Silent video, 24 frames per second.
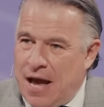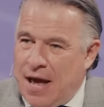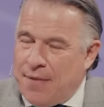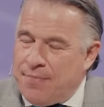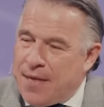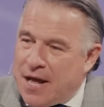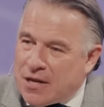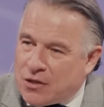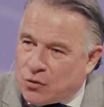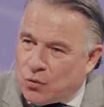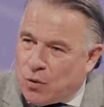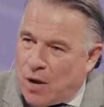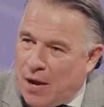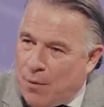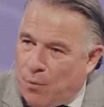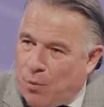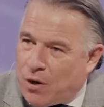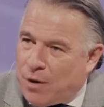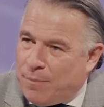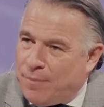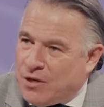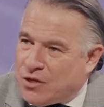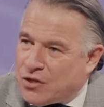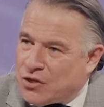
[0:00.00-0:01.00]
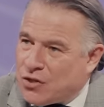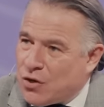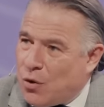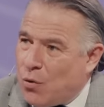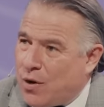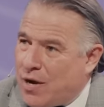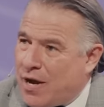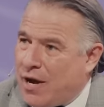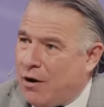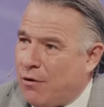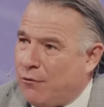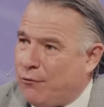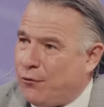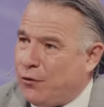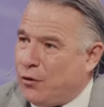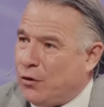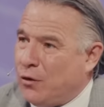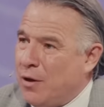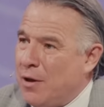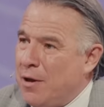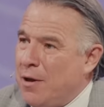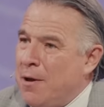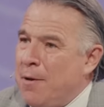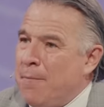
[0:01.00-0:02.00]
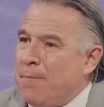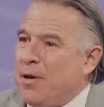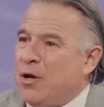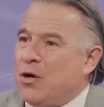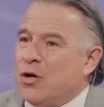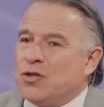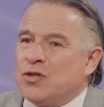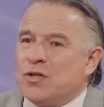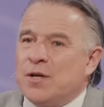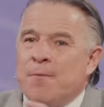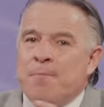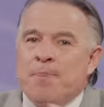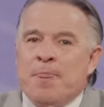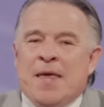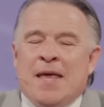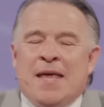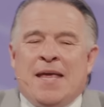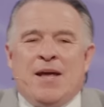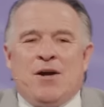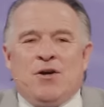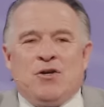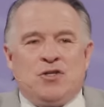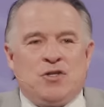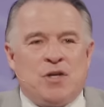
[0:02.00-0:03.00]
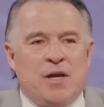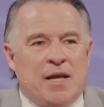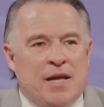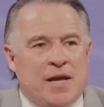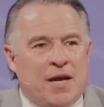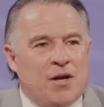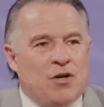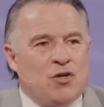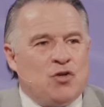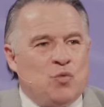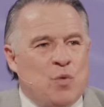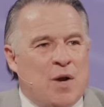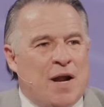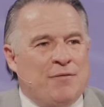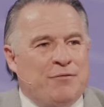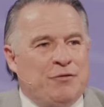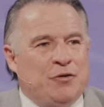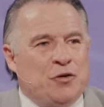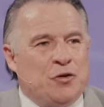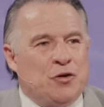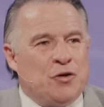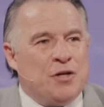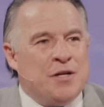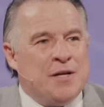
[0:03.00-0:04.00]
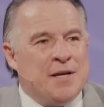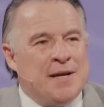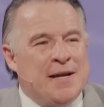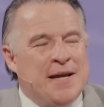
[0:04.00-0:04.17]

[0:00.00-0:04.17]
And that's why I want to be so careful because here's, here's what I've learned